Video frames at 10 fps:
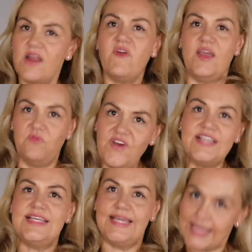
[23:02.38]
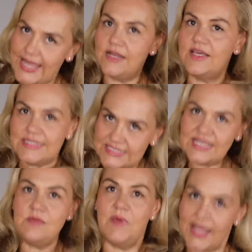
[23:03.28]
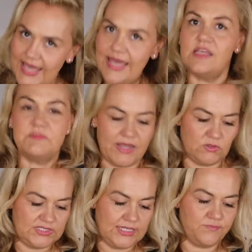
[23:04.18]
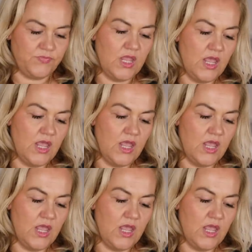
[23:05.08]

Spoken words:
very emphatic again. I can see my hair is bouncing.